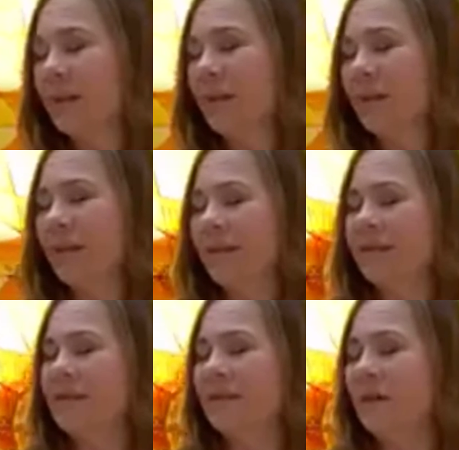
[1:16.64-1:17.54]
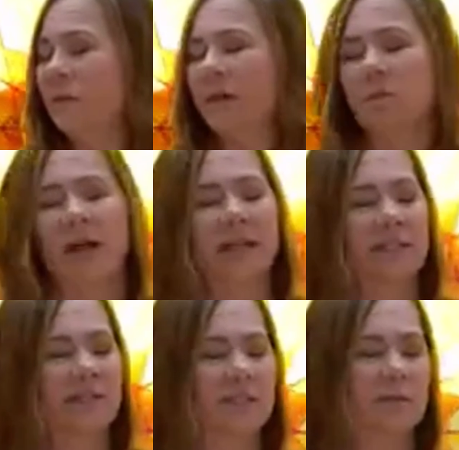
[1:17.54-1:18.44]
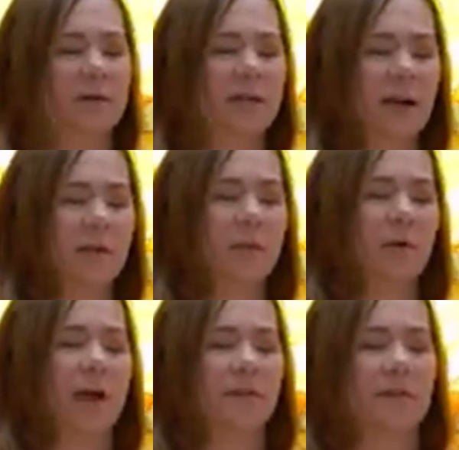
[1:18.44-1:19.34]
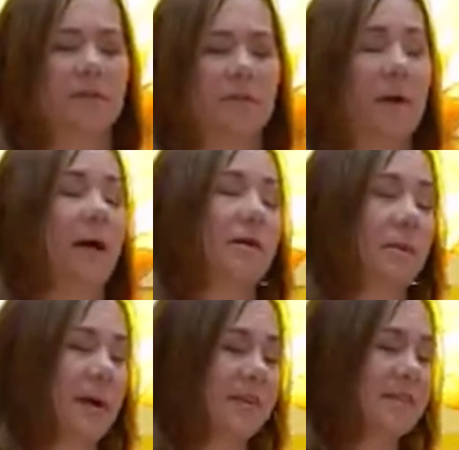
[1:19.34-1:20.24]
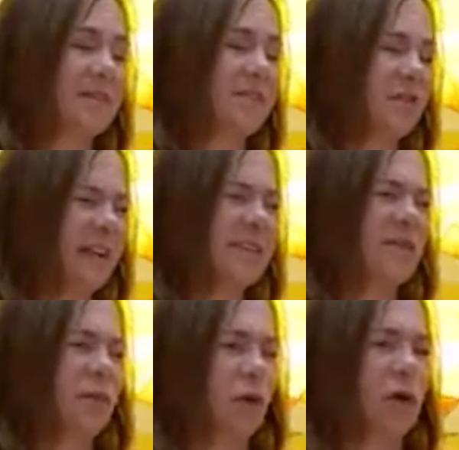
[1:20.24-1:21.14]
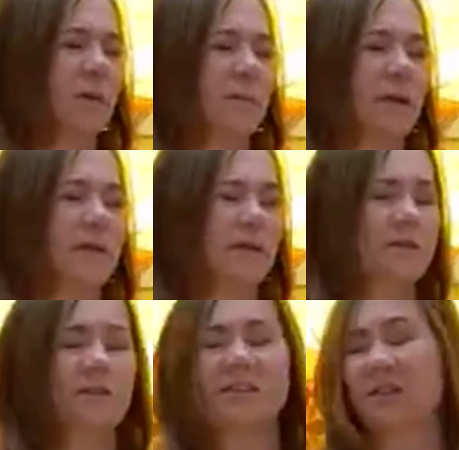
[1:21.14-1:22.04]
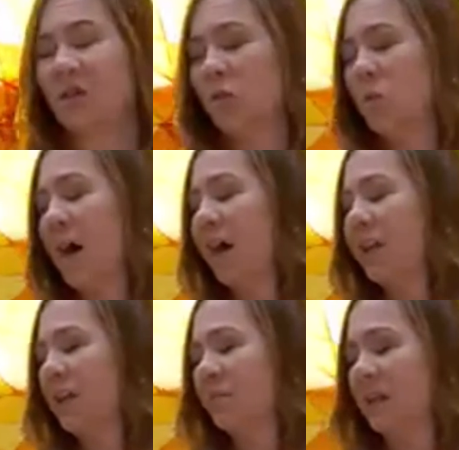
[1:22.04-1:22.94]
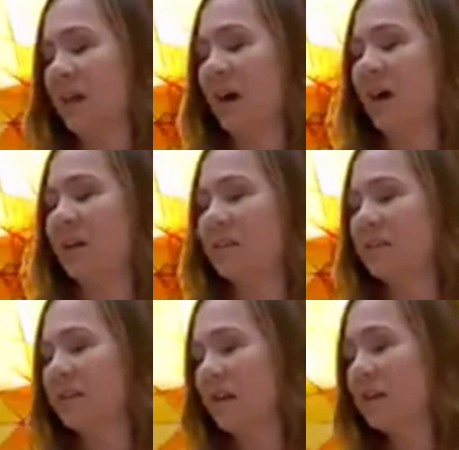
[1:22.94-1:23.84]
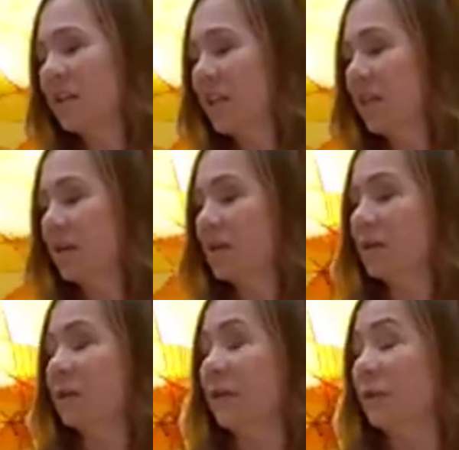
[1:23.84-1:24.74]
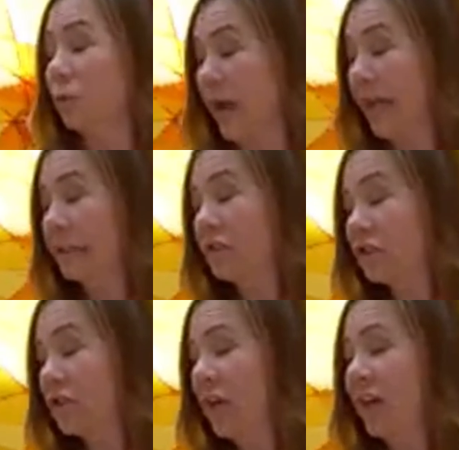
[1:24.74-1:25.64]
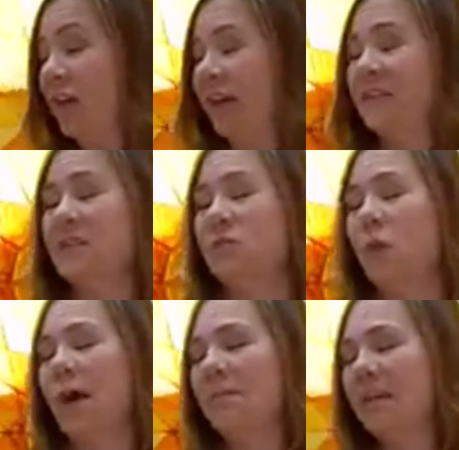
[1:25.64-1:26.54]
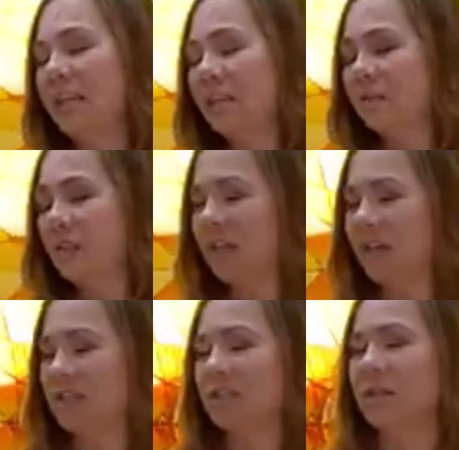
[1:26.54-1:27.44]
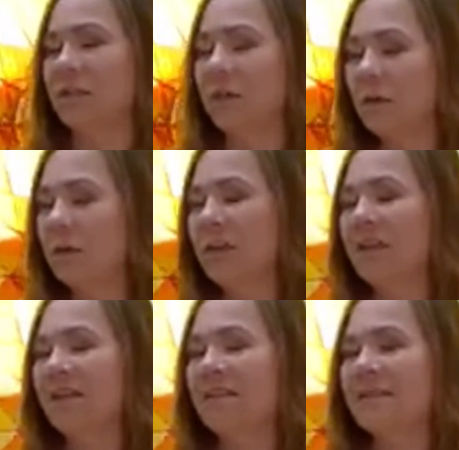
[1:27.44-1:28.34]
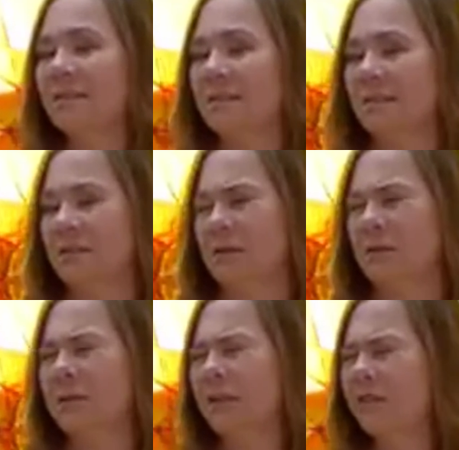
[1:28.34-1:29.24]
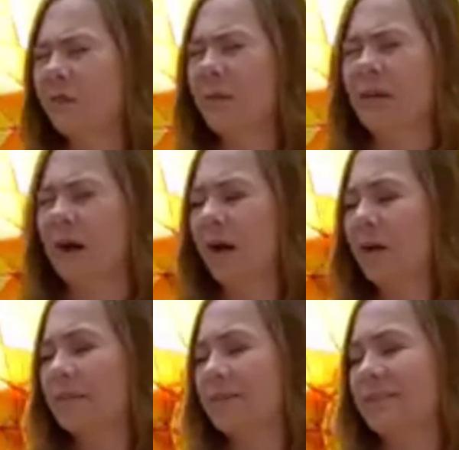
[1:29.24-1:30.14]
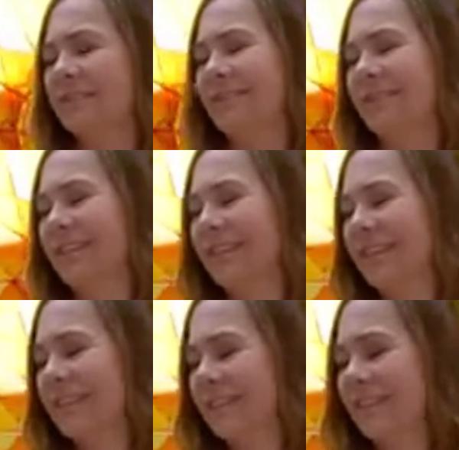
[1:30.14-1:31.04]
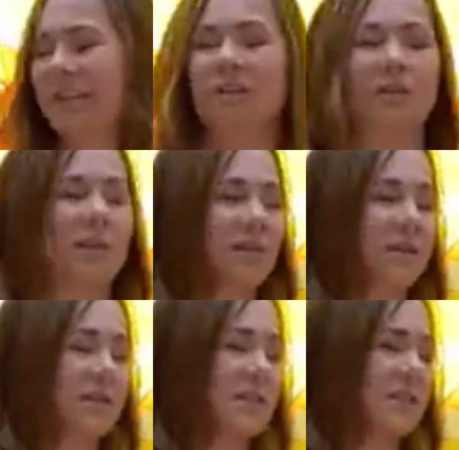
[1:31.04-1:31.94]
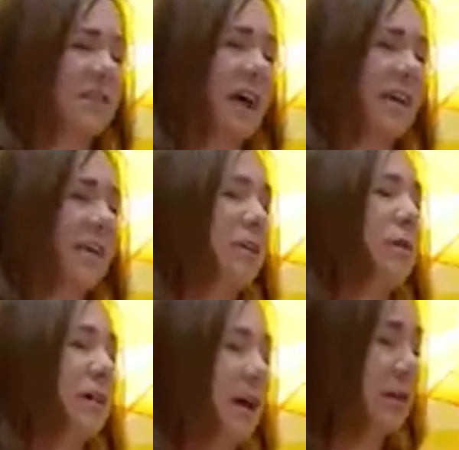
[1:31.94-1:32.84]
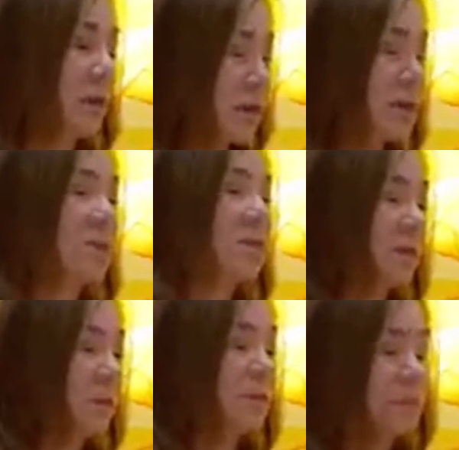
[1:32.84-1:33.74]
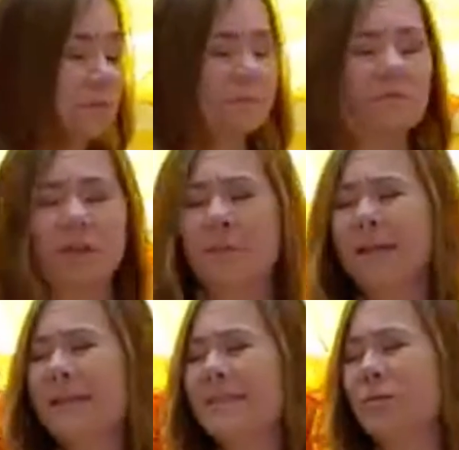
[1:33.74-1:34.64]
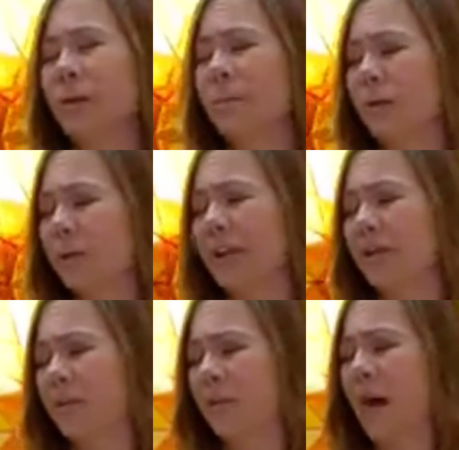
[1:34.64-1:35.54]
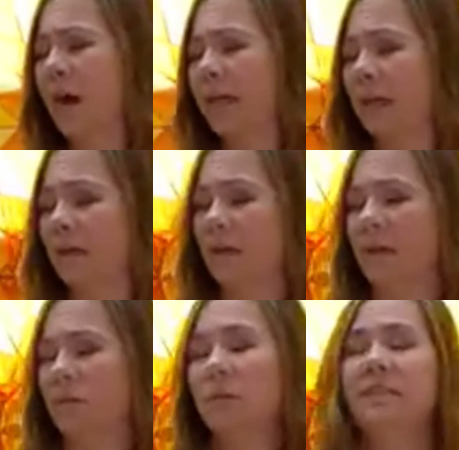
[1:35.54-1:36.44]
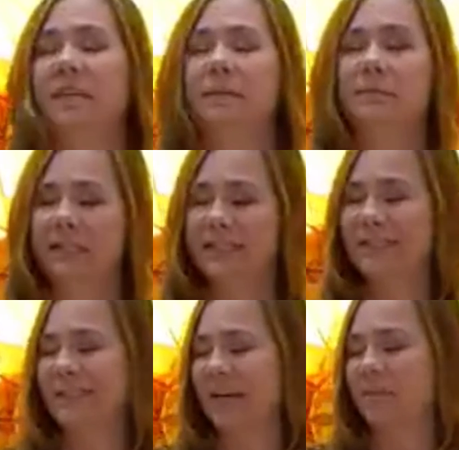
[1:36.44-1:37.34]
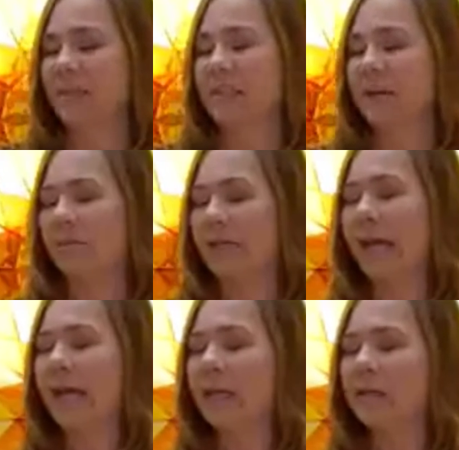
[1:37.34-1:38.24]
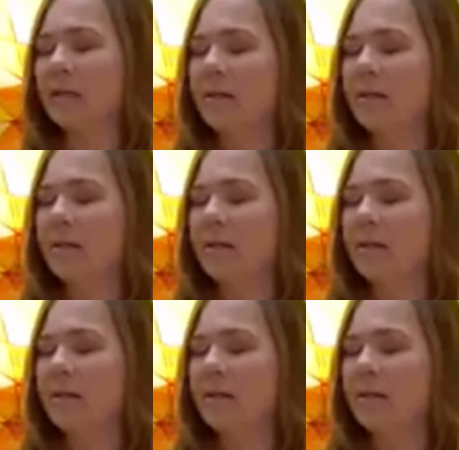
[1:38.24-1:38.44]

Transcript: It is the yogic practice to allow the breath to alchemize and transform the physical body beyond a linear range. And this is why many of the ancient yogis could live beyond the linear years that you are now used to, because the rebirthing of the body would take place time and time again.